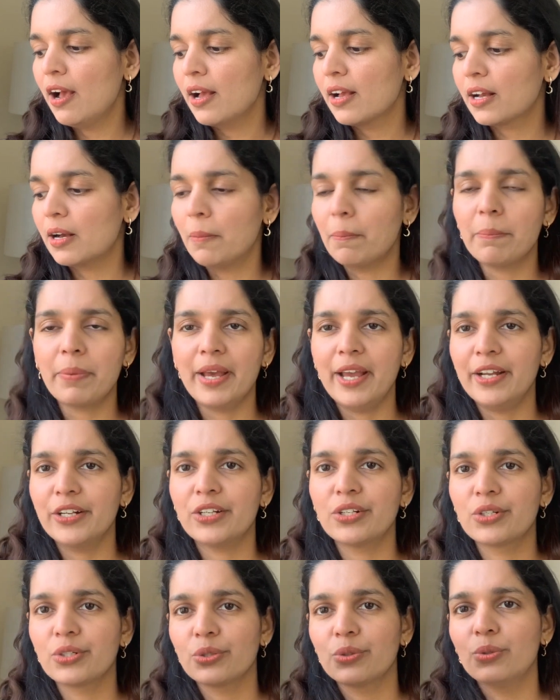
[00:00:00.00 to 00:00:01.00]

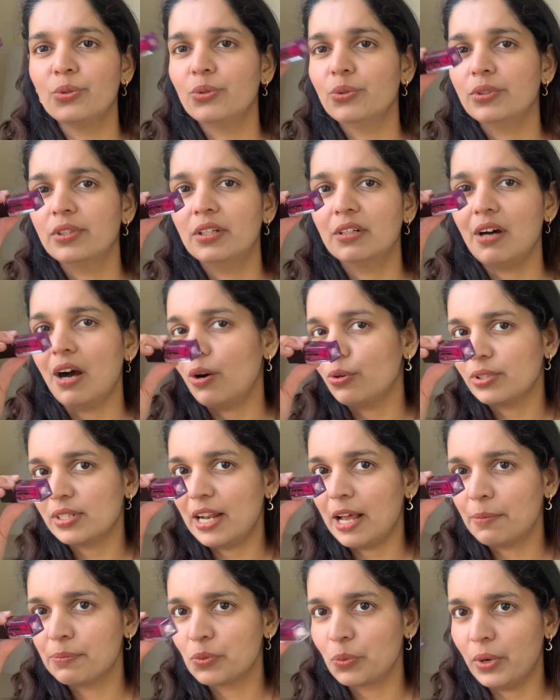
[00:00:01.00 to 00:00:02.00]
compared to the House
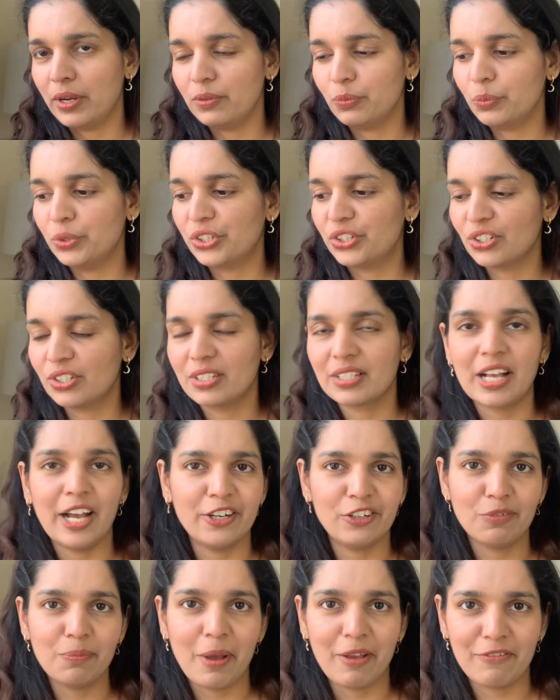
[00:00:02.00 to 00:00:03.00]
Labs one, which is
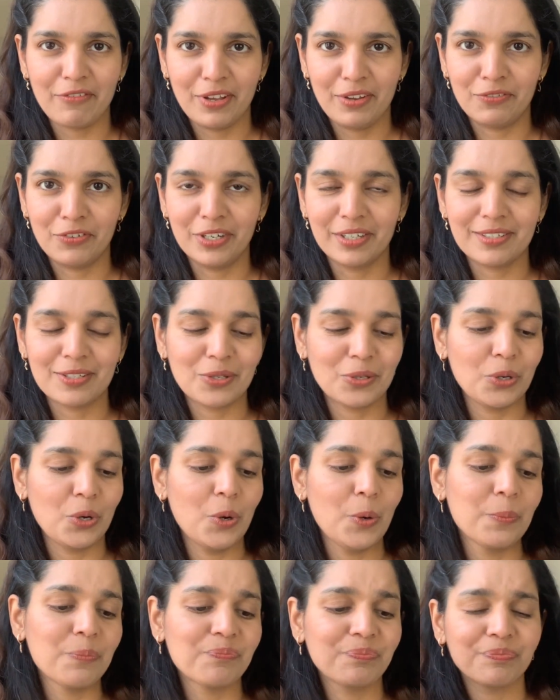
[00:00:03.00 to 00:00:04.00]
kind of my favorite.
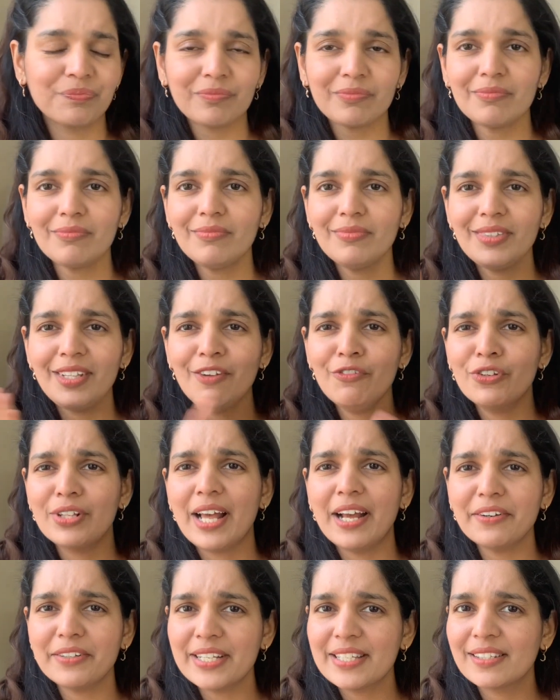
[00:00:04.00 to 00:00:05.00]
So for
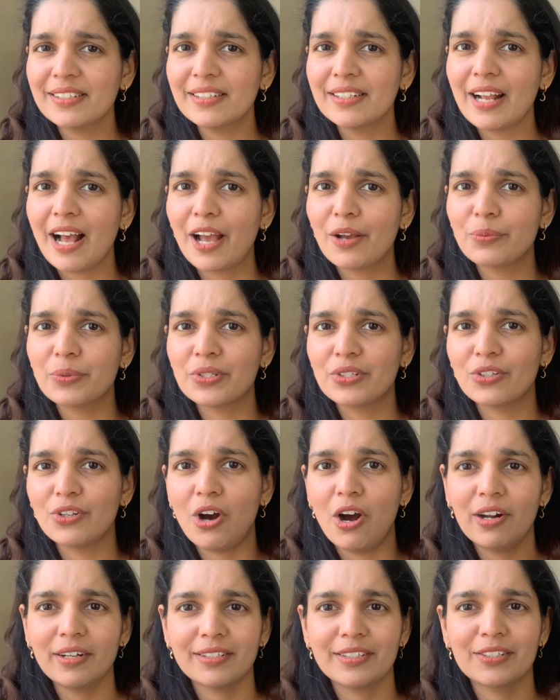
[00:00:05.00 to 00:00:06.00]
that reason, I was
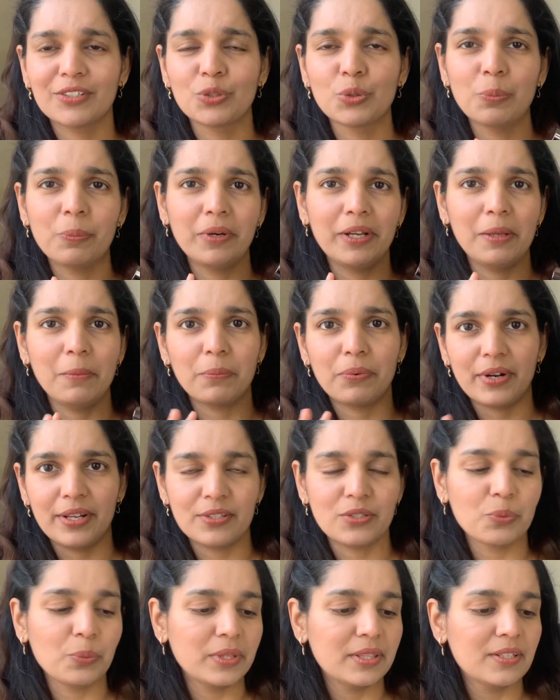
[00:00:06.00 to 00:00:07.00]
not super
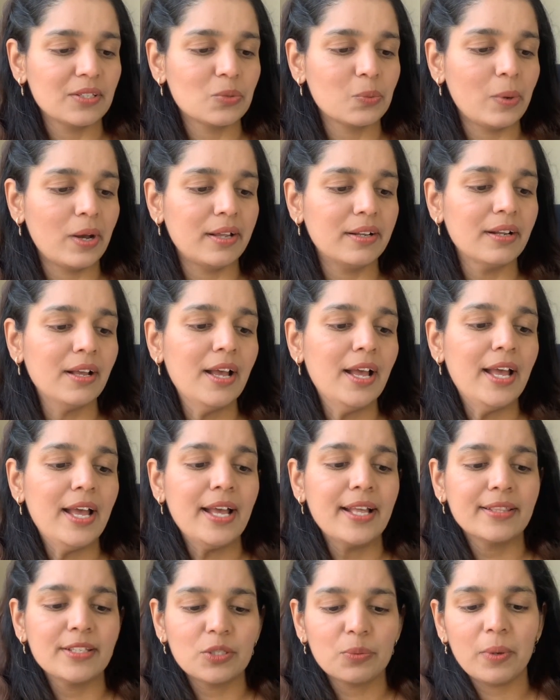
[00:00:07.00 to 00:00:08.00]
impressed with this one.
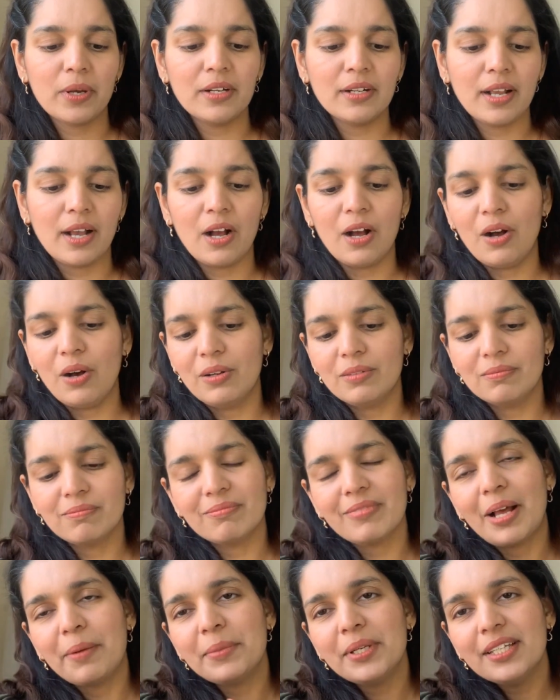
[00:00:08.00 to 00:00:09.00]
This one,
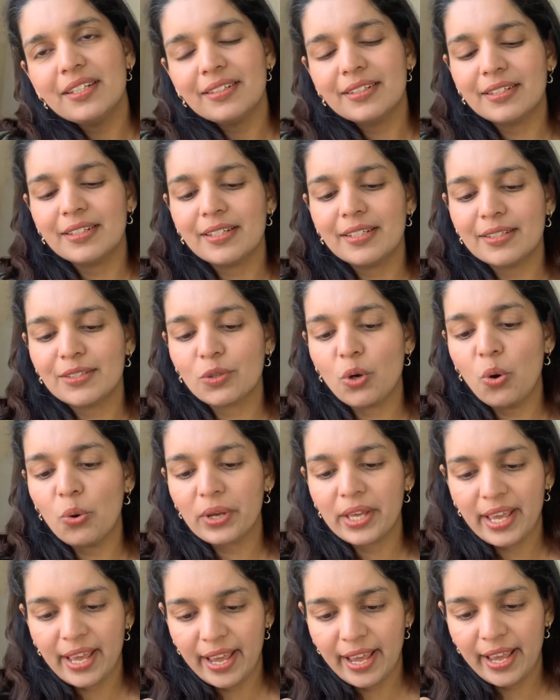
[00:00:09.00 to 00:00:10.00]
I mean, it's
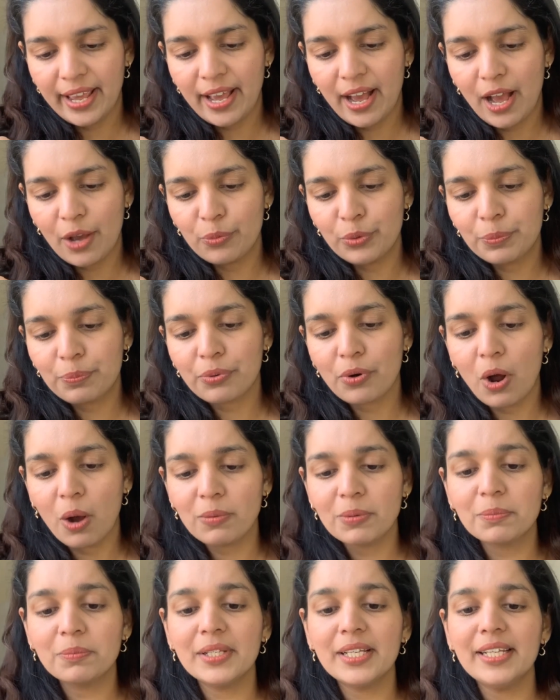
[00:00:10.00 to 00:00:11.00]
okay. I would
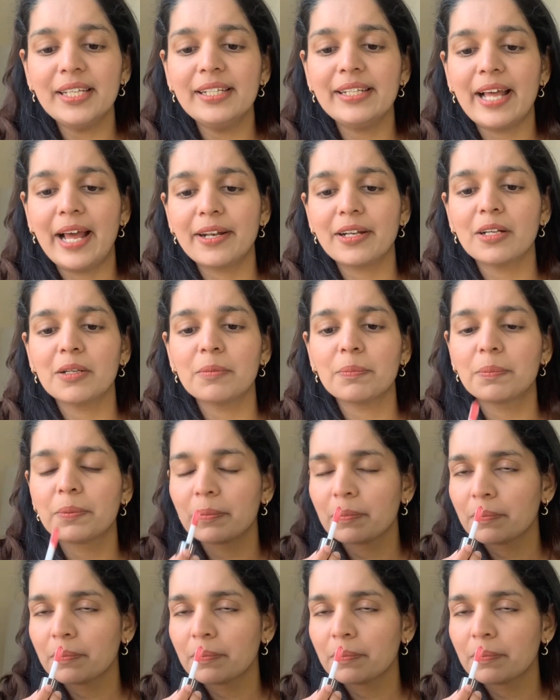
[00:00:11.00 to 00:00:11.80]
probably land up